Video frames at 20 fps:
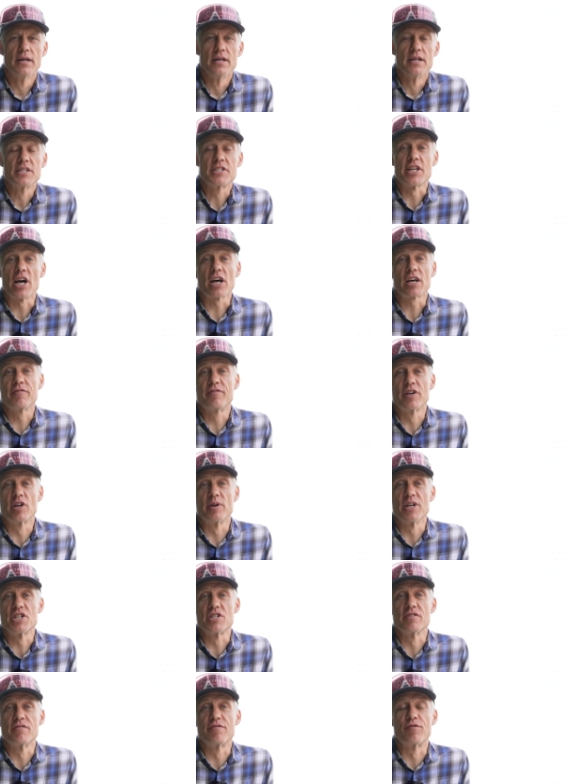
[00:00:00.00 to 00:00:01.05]
Stock
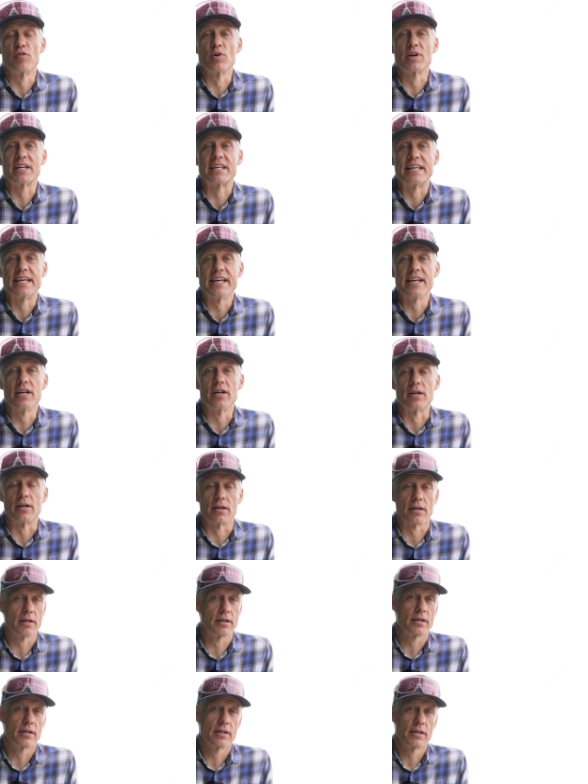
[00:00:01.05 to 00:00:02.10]
configuration for
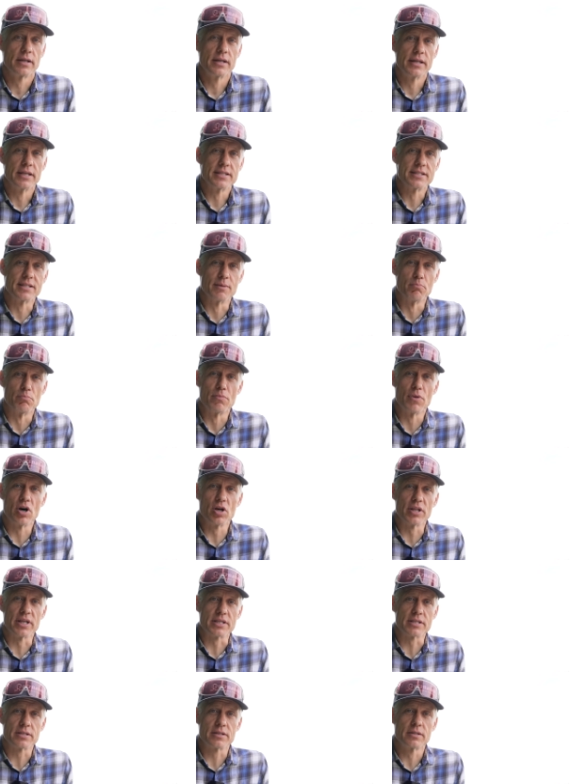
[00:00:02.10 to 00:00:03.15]
gear. It's the
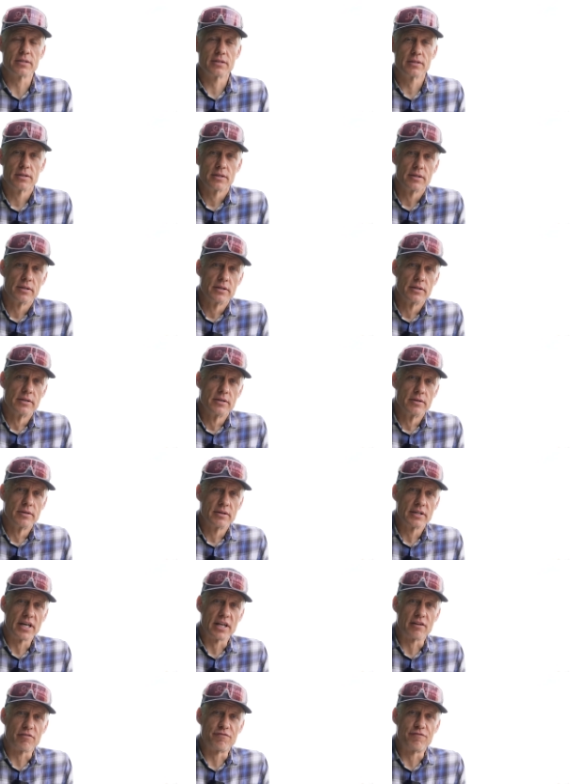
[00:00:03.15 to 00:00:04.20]
Mullet.
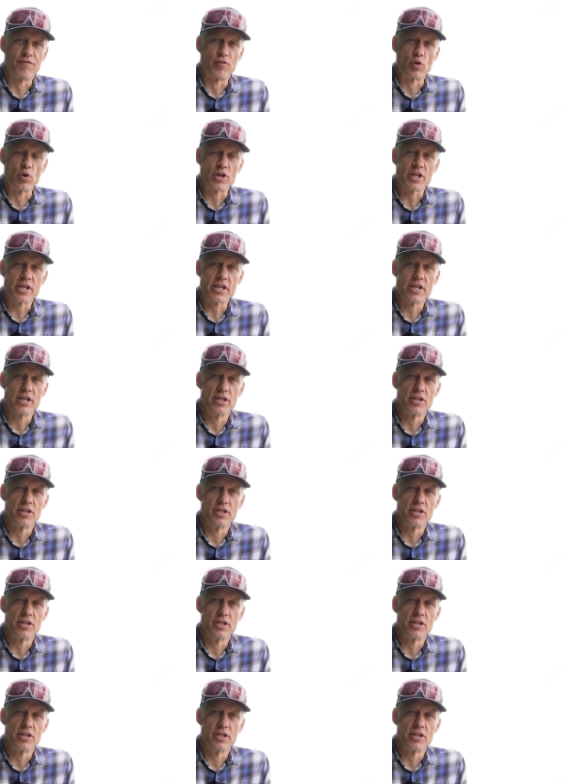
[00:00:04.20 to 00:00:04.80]
Got a 40